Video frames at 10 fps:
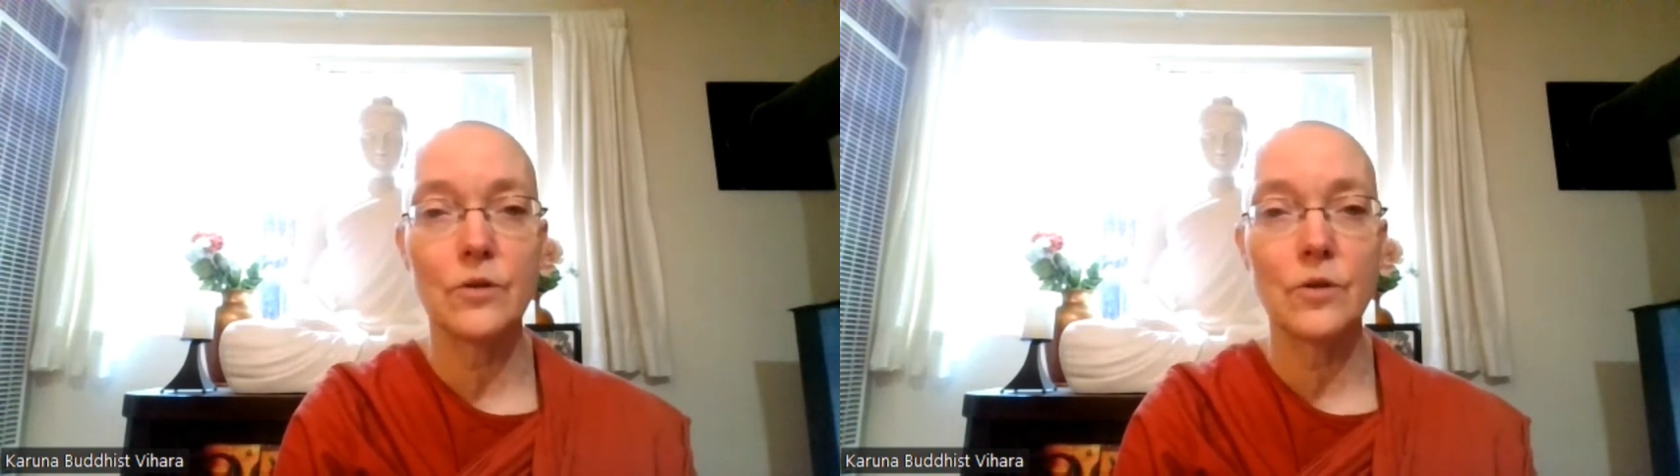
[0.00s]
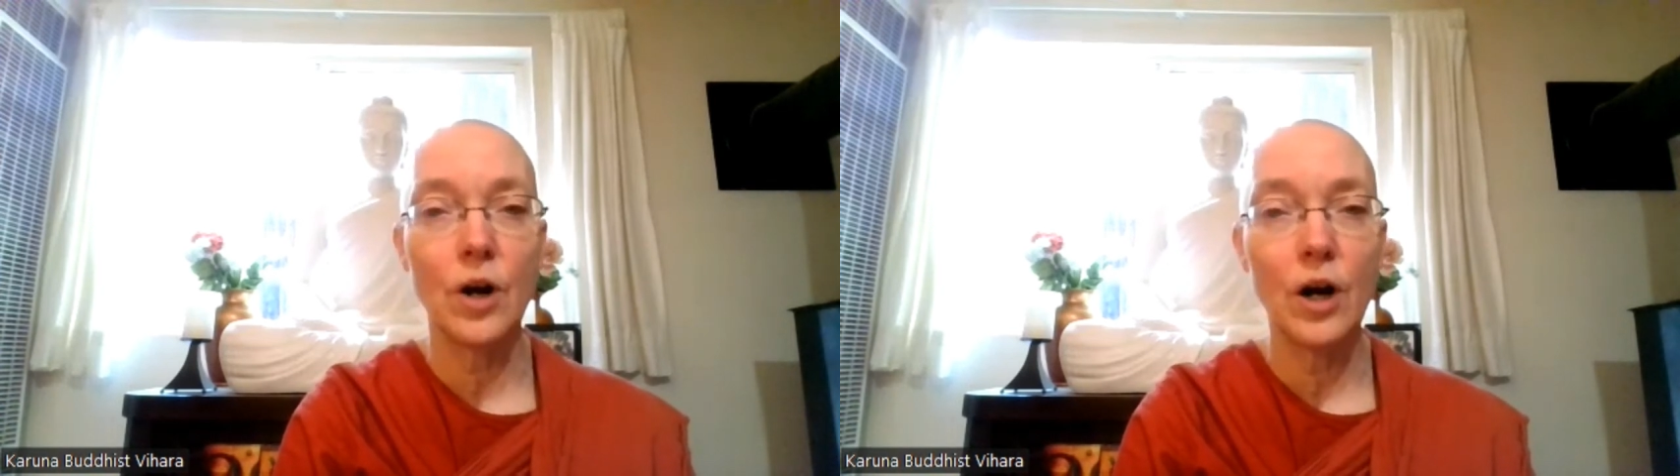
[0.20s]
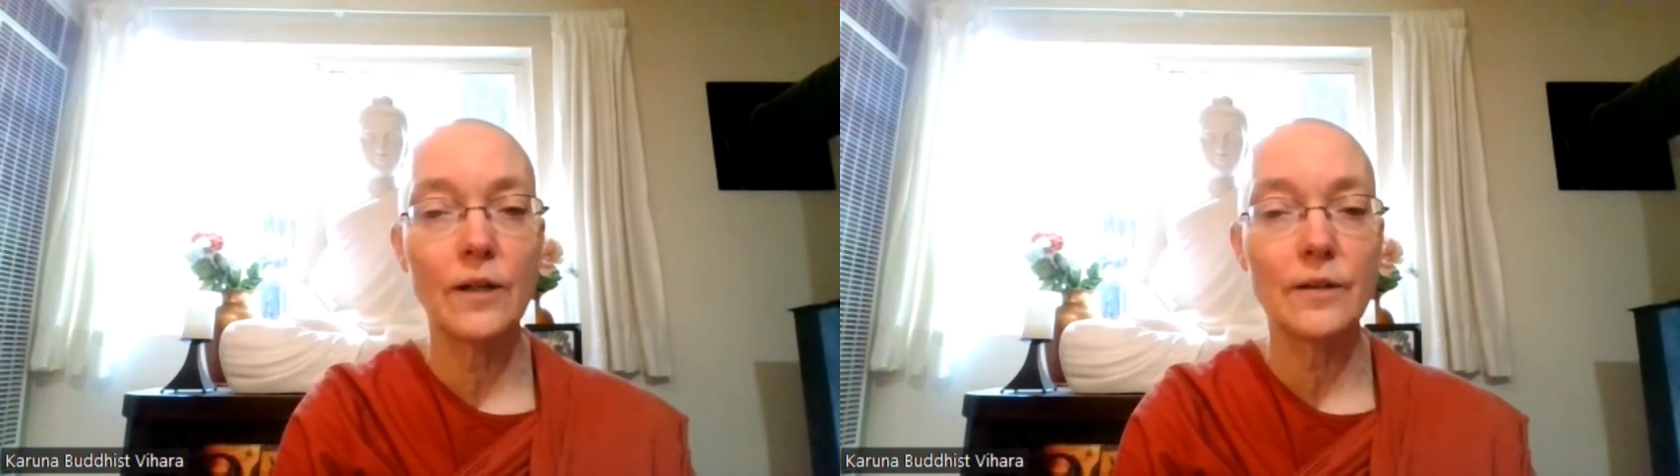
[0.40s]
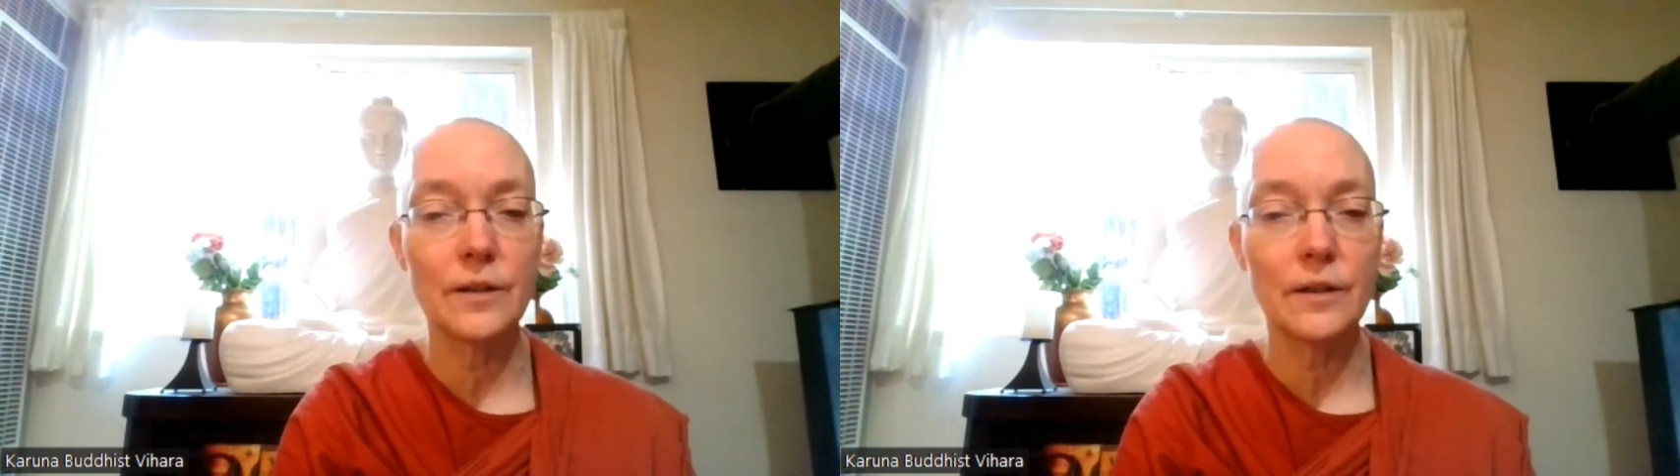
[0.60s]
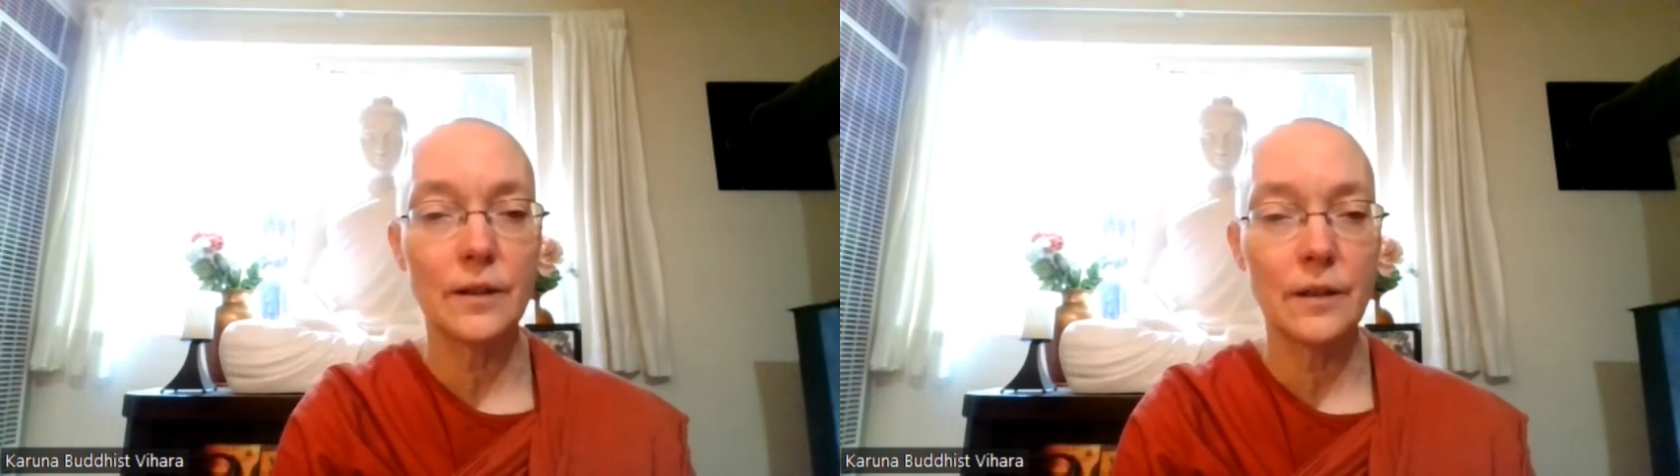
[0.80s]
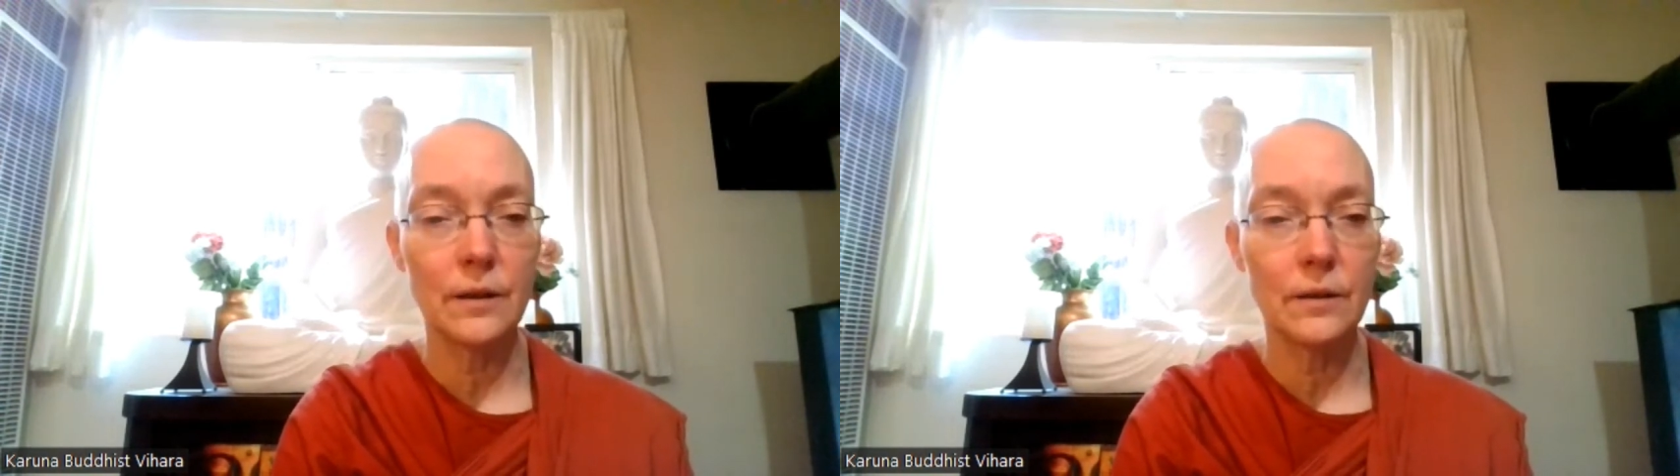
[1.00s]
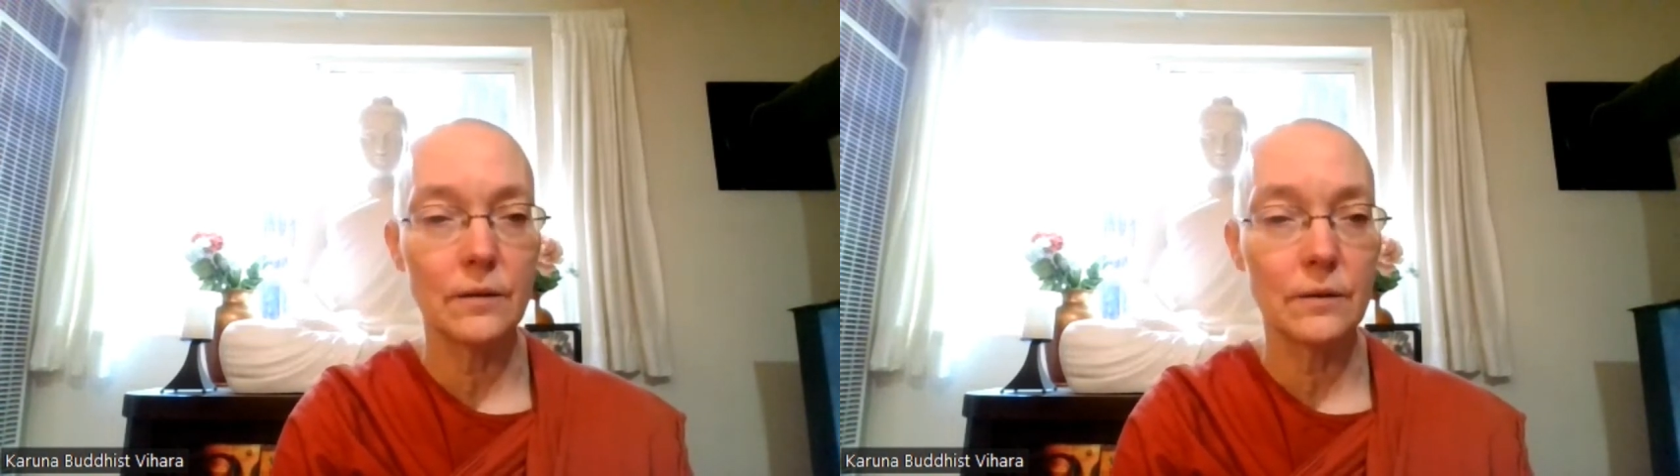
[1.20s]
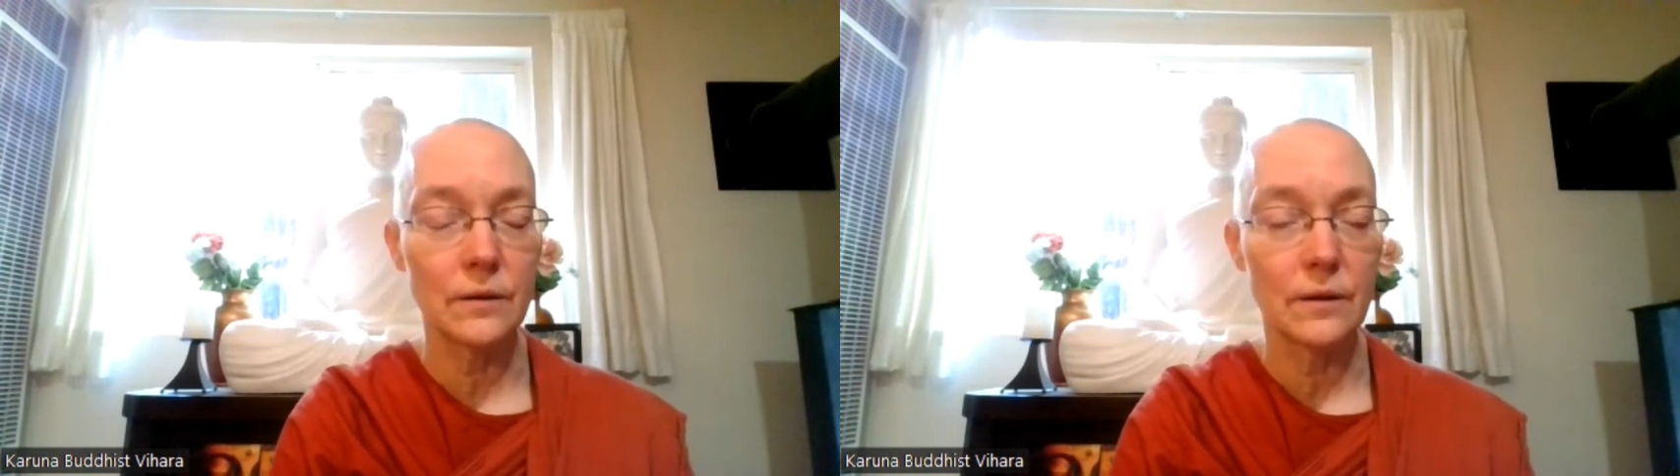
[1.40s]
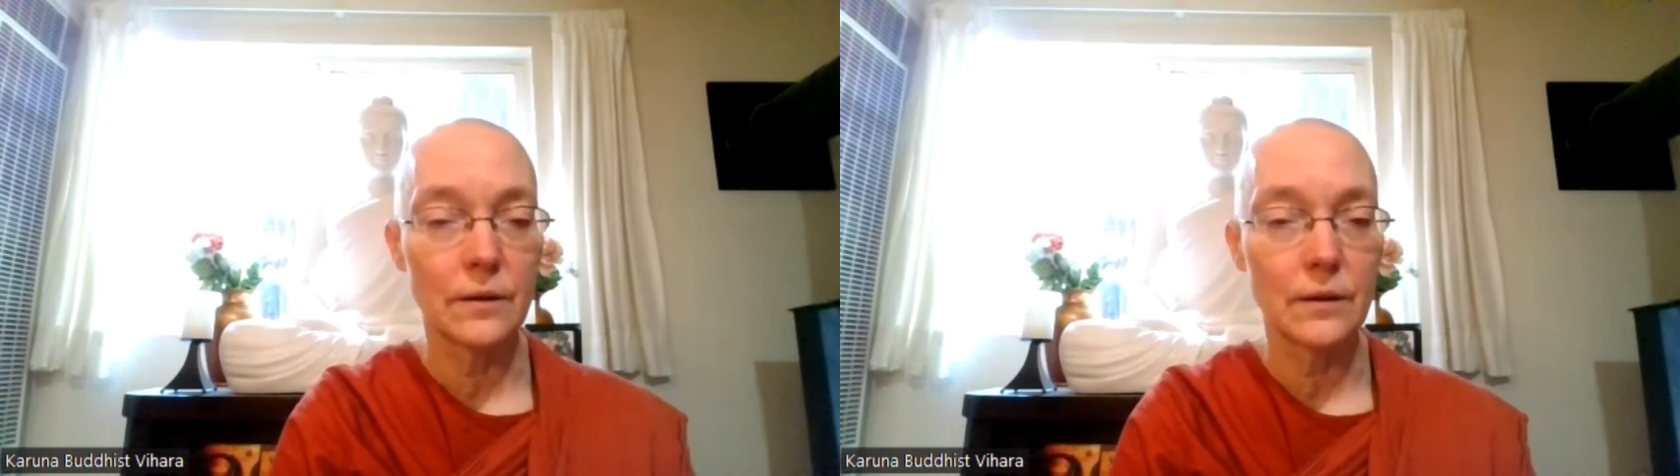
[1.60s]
taught to kill.